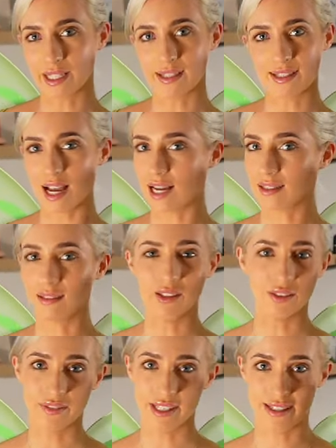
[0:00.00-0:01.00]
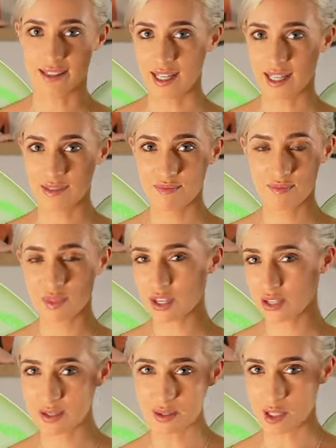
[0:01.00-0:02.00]
because I love Disney.
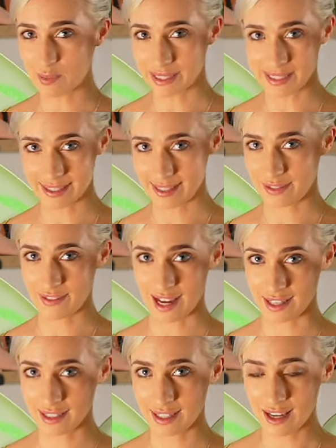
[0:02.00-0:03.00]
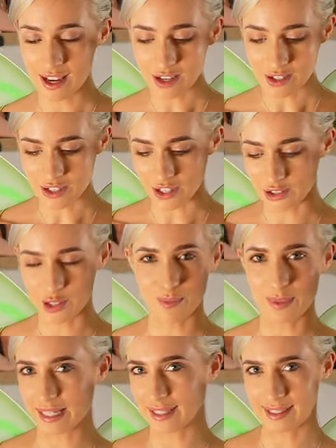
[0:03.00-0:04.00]
Such a big Disney fan. So just
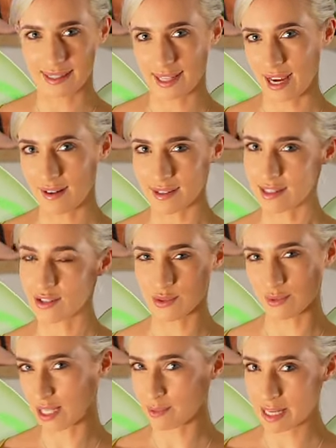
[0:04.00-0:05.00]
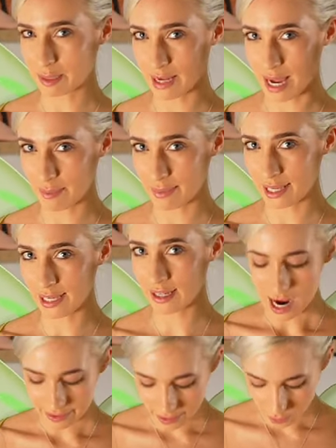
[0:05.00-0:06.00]
being a Disney character just really makes me happy. I